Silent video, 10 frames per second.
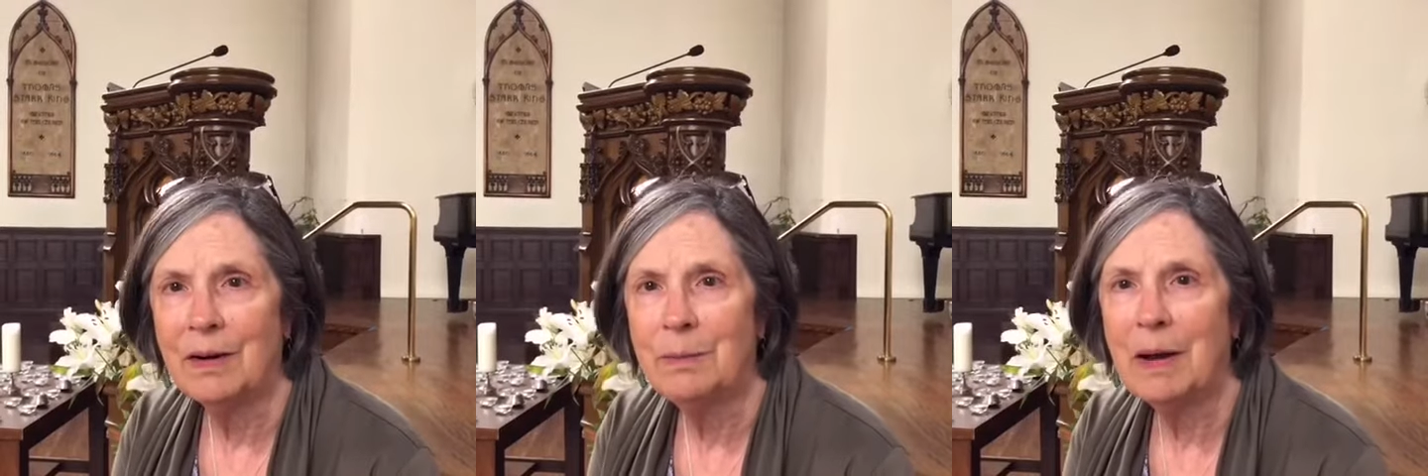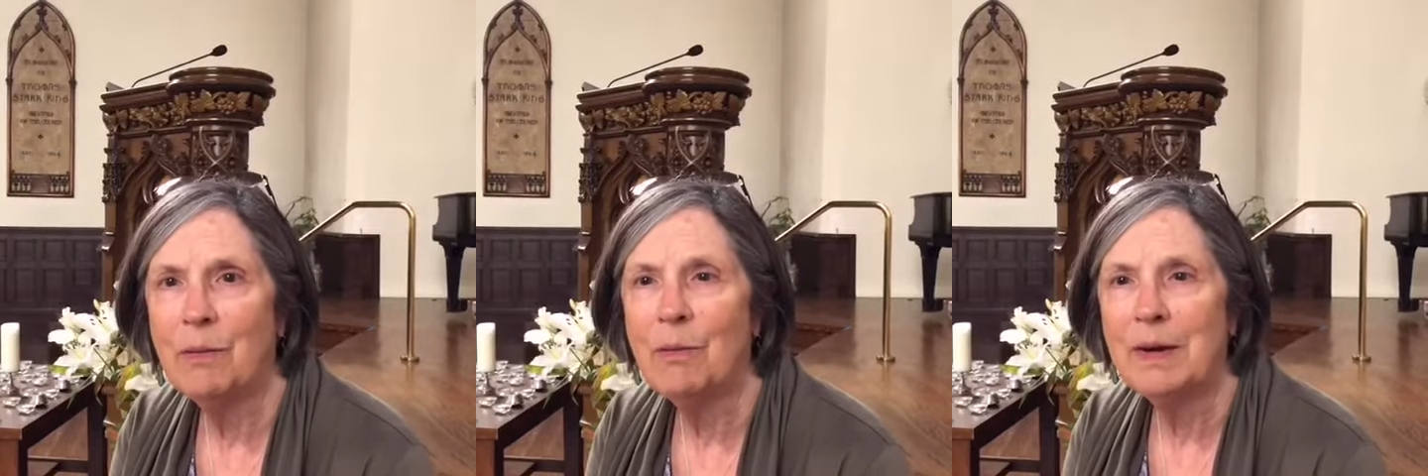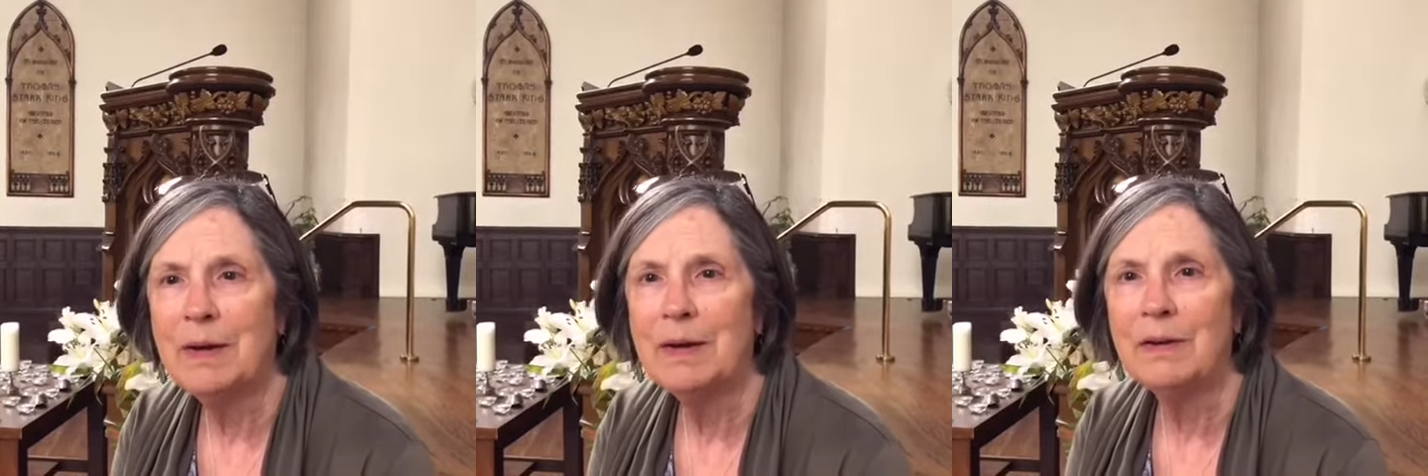about what
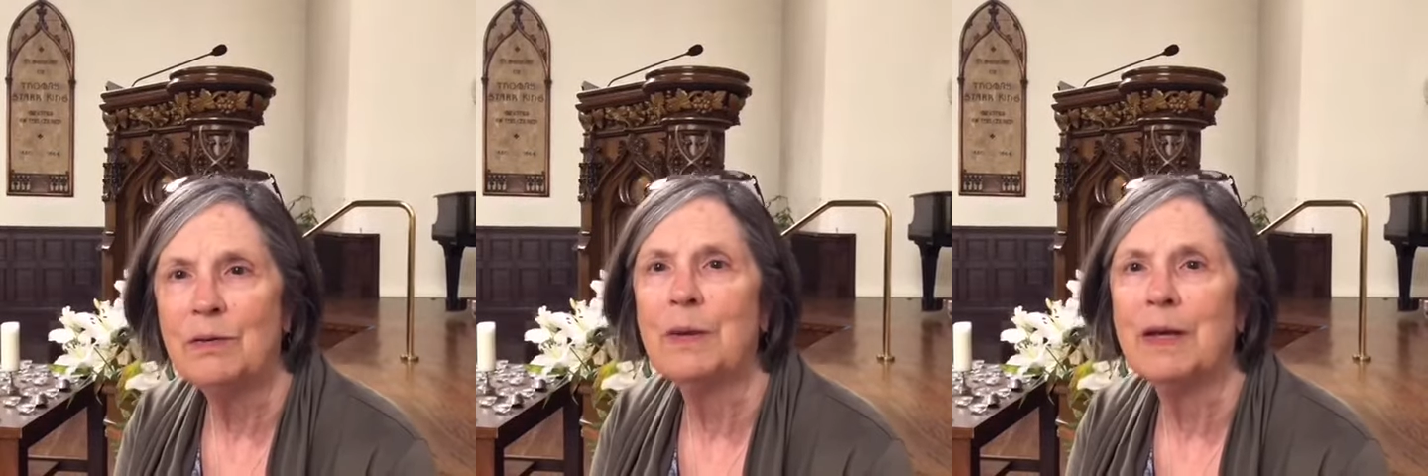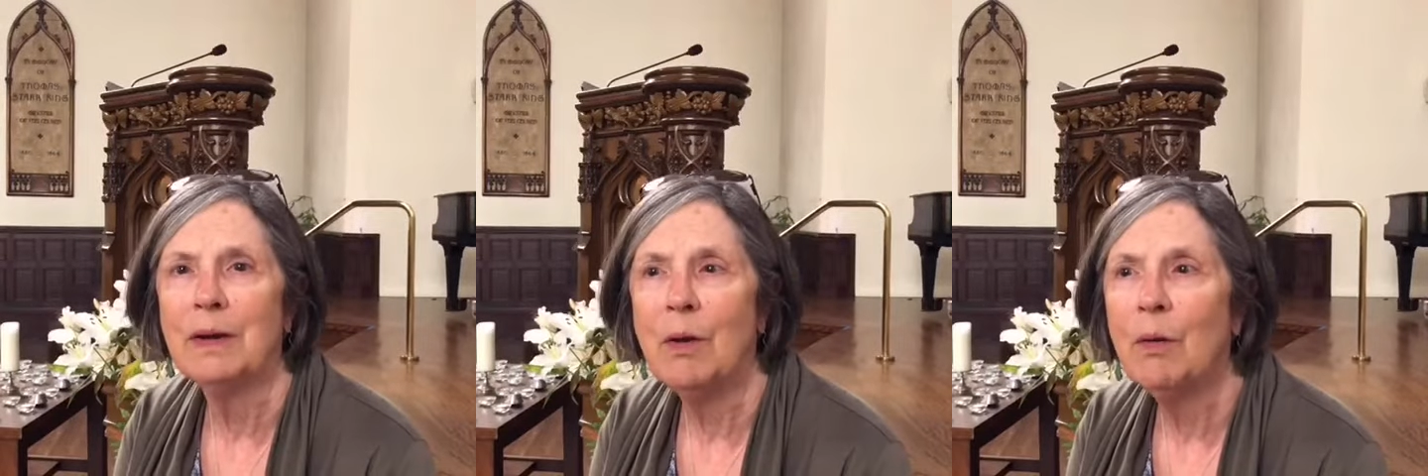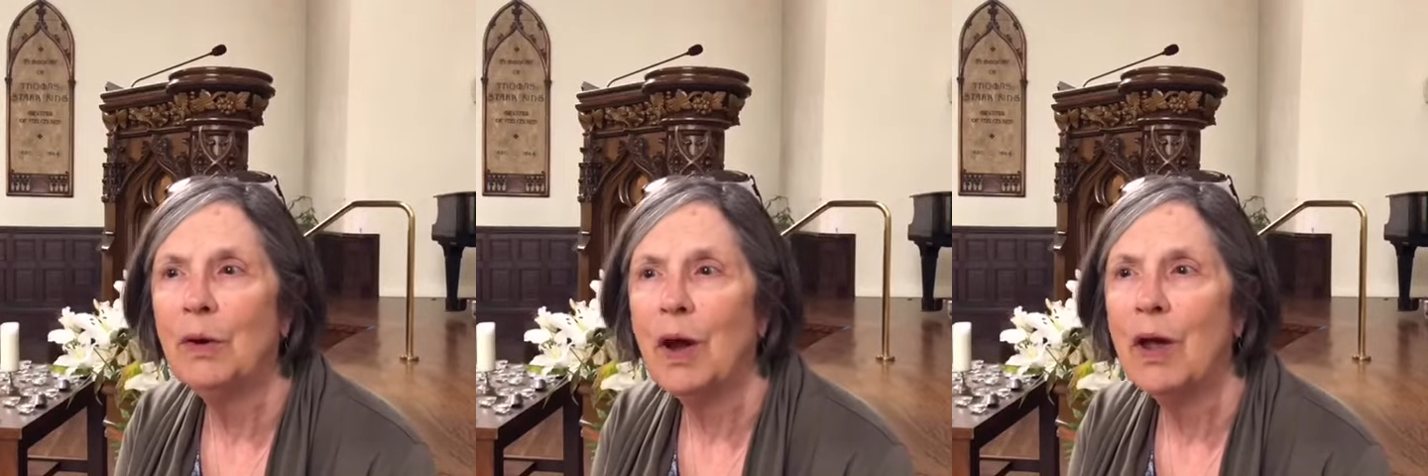it is we can
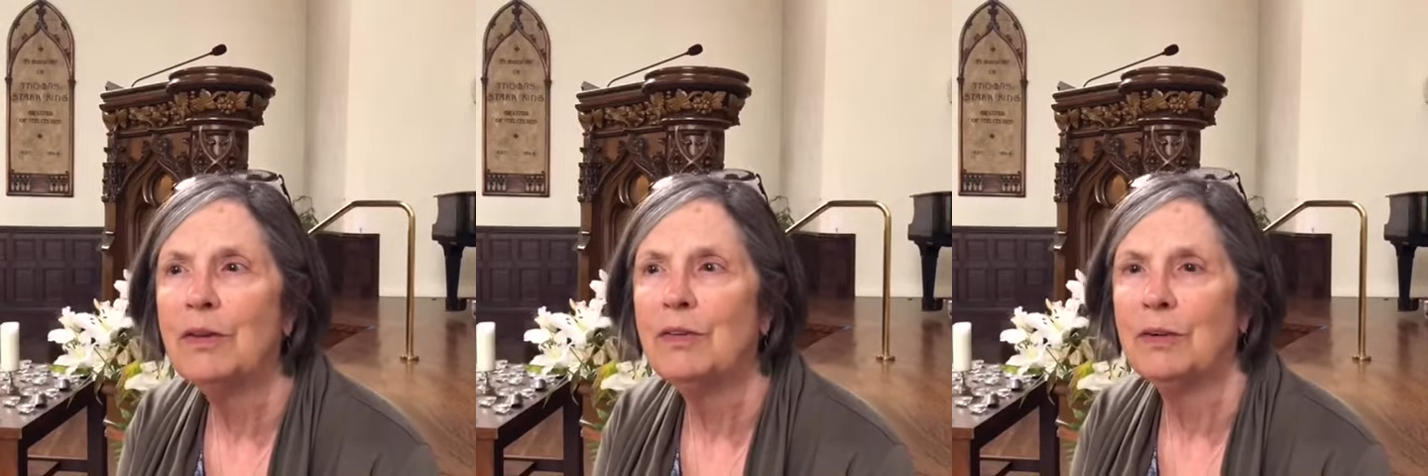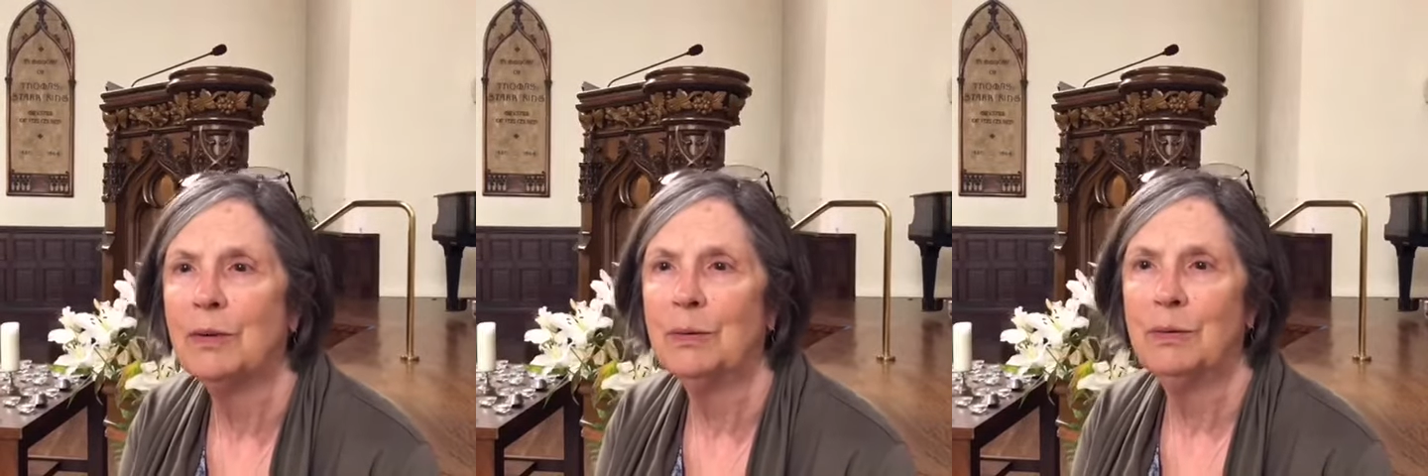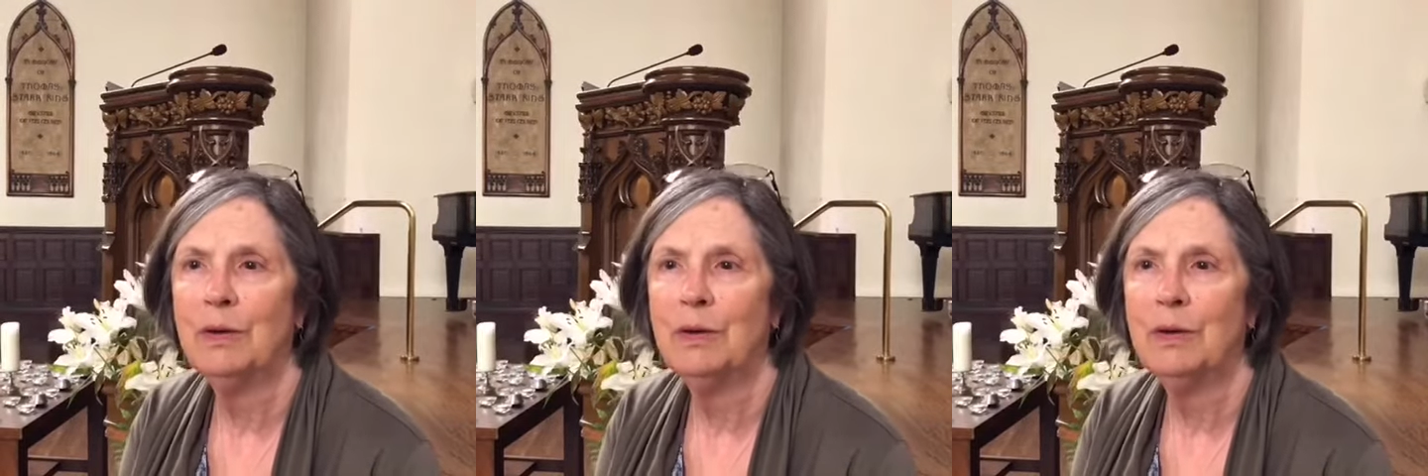hold on to,